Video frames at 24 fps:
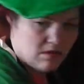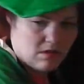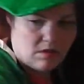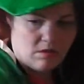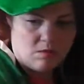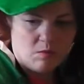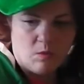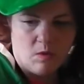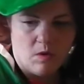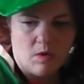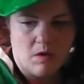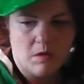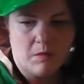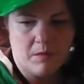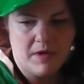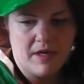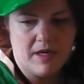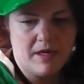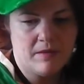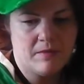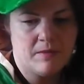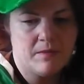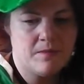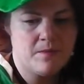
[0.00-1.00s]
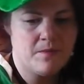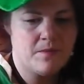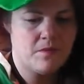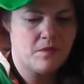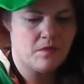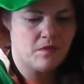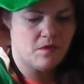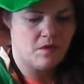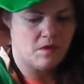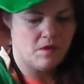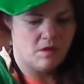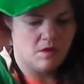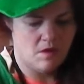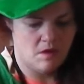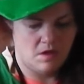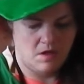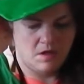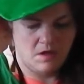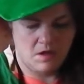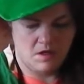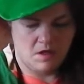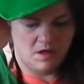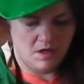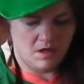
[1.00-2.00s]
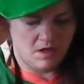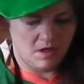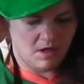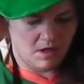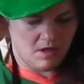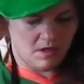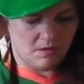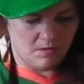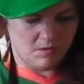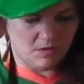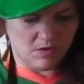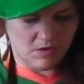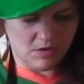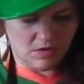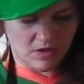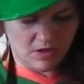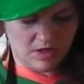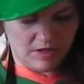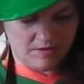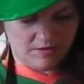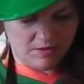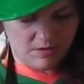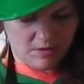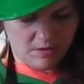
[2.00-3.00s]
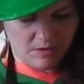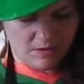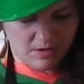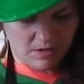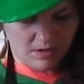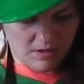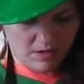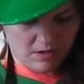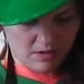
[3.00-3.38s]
it's warm now. I'm just going to have a quick